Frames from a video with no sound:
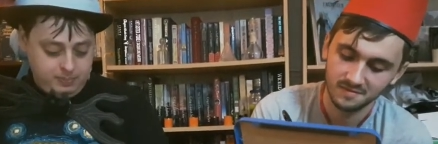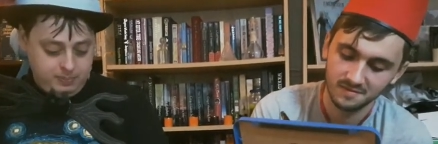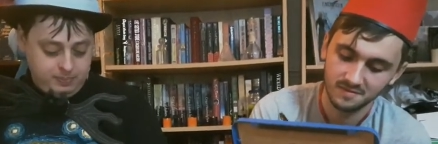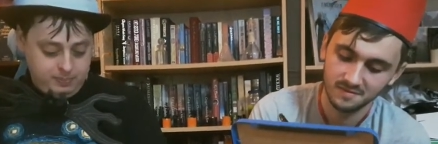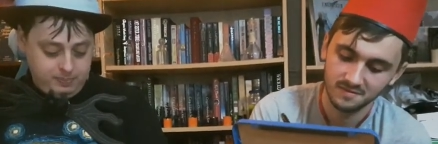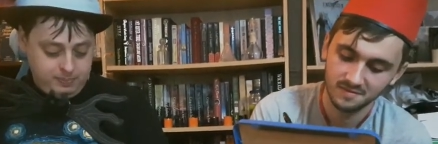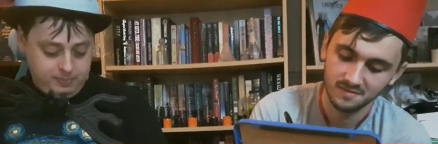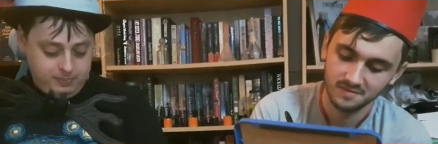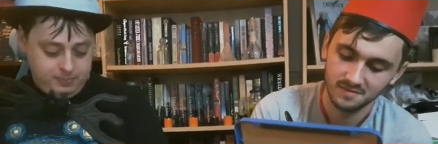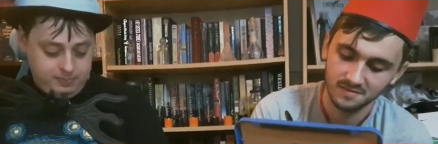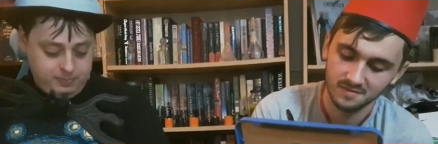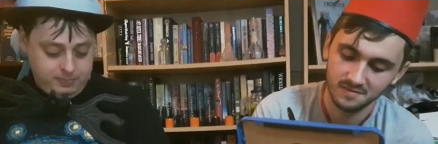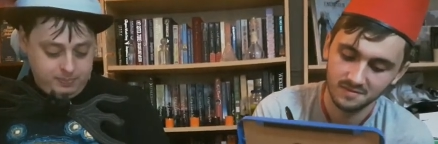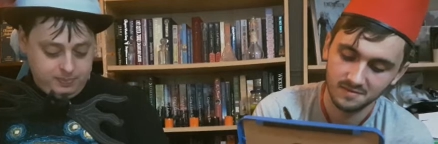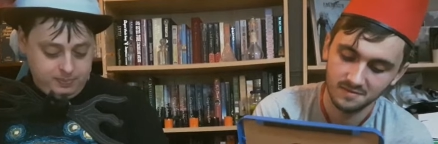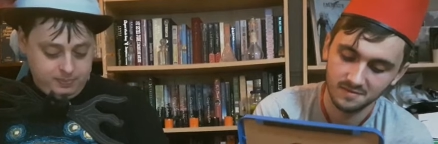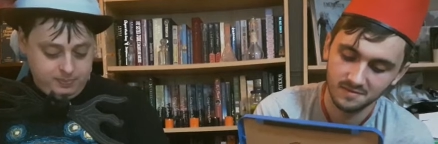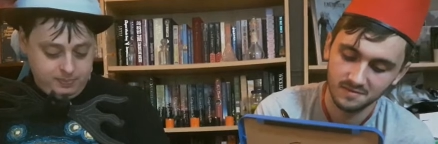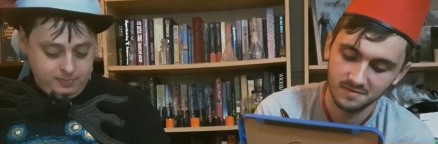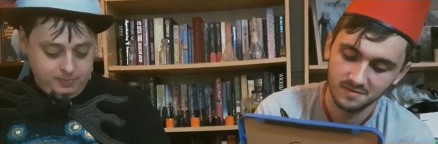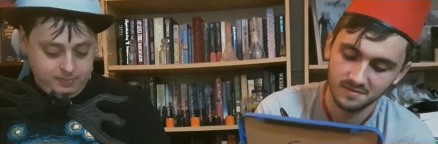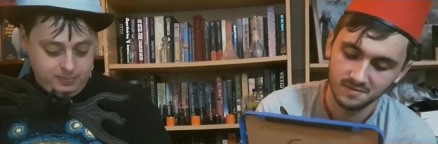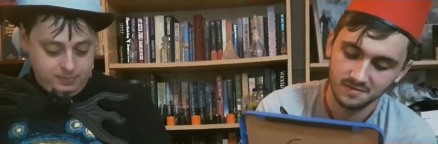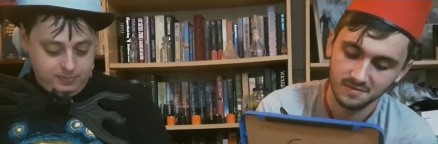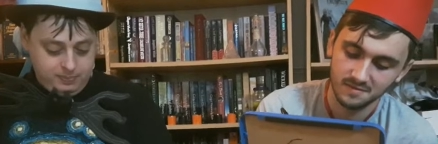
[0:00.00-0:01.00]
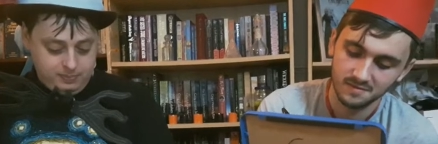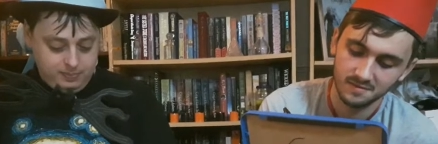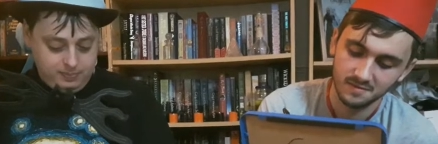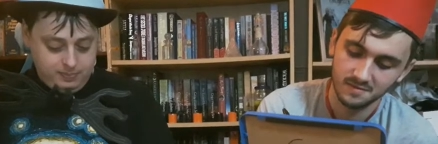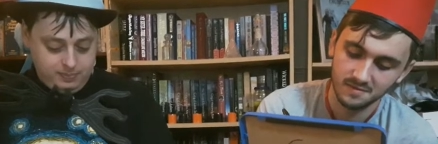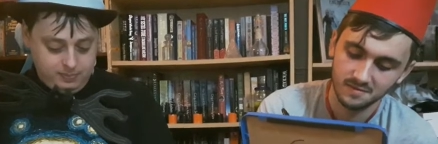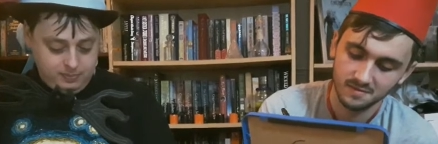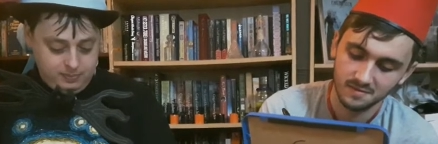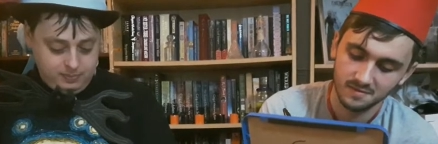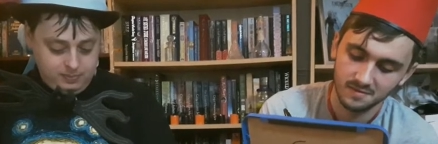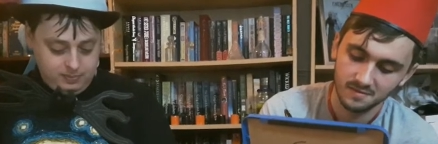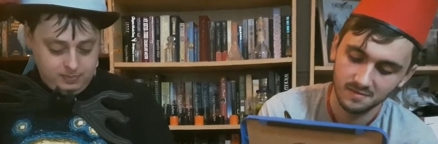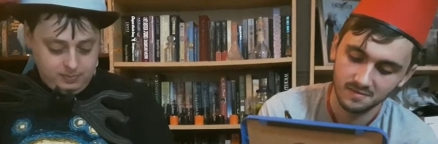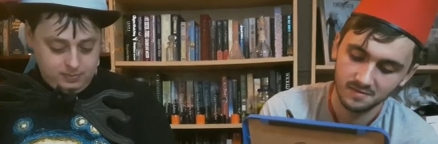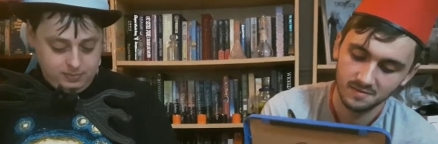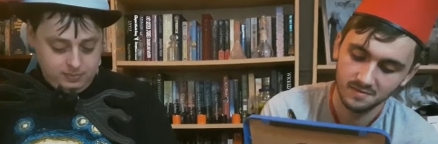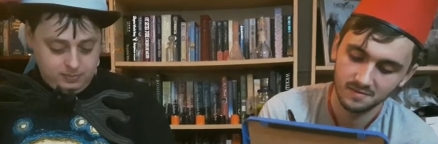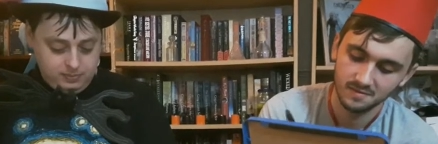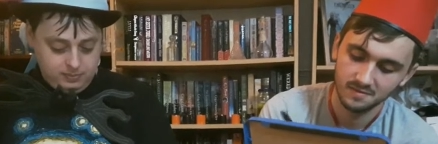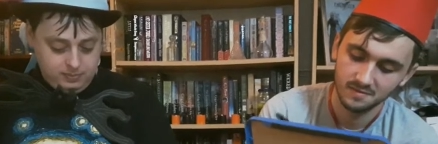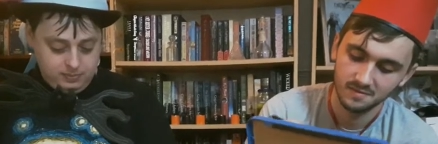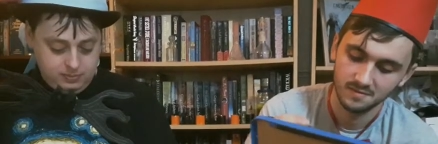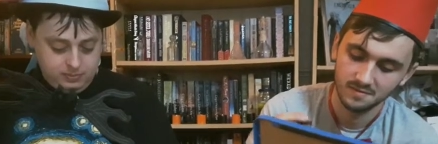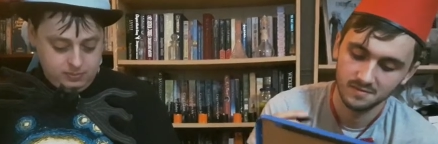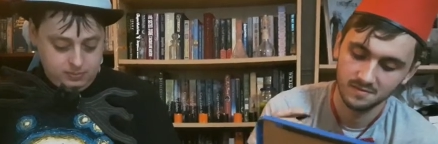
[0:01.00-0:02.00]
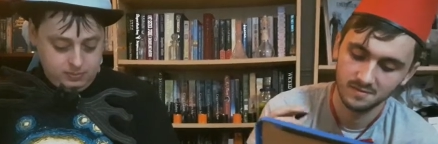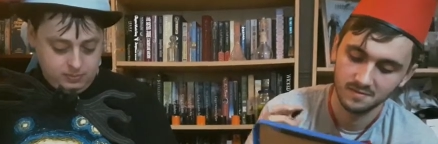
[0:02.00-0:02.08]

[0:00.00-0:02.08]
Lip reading: Nobody speaks.